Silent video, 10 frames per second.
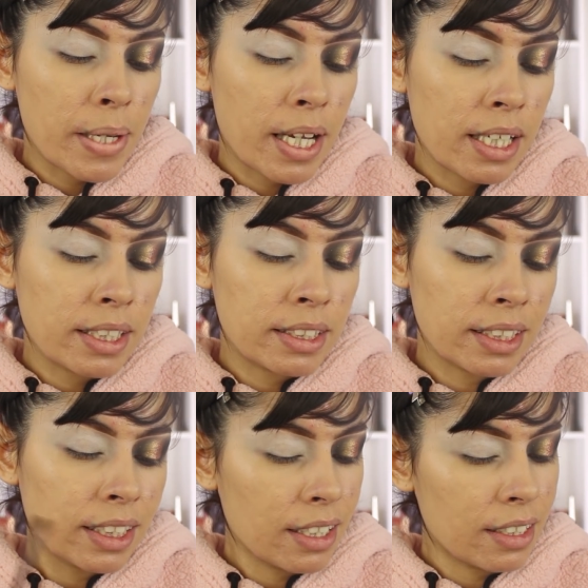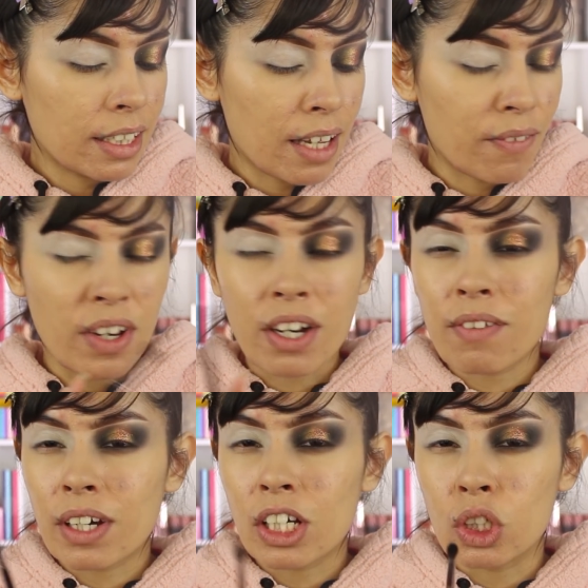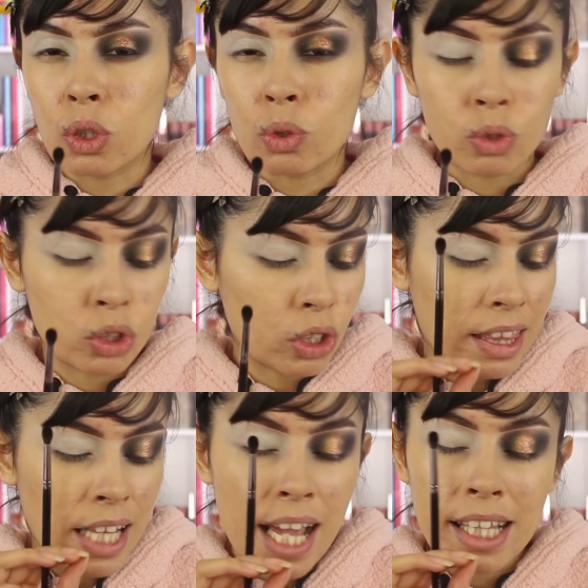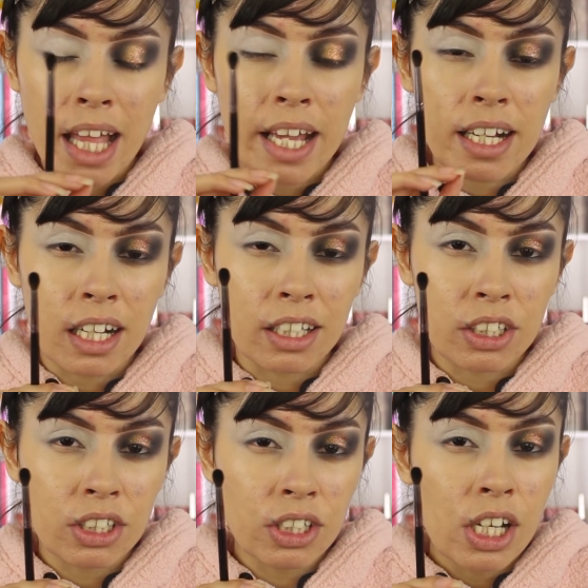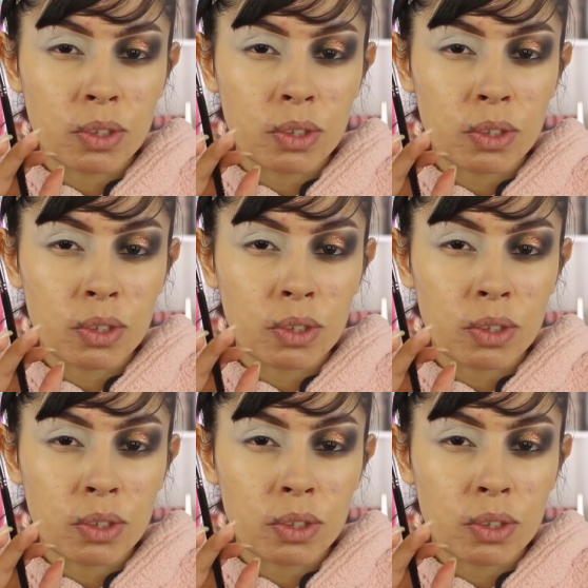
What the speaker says: because that's like a very loose light color.